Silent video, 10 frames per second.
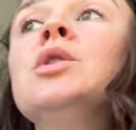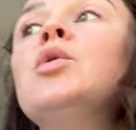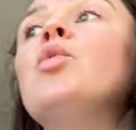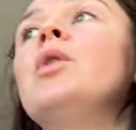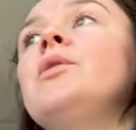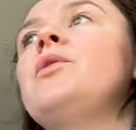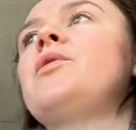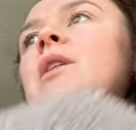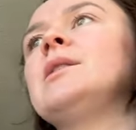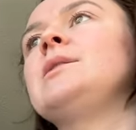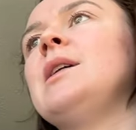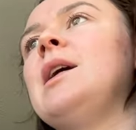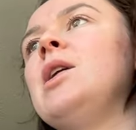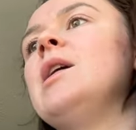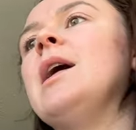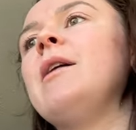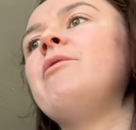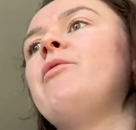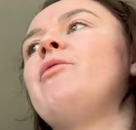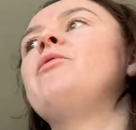one of the things that I have
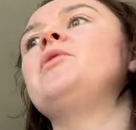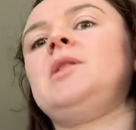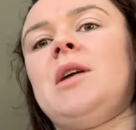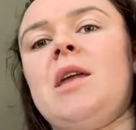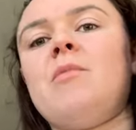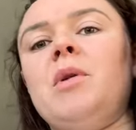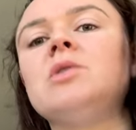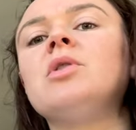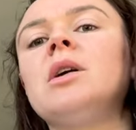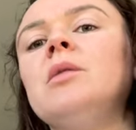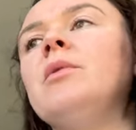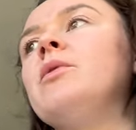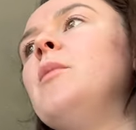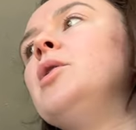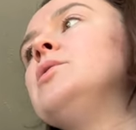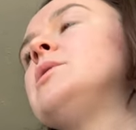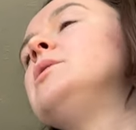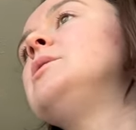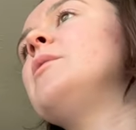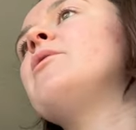like been struggling with the most, to be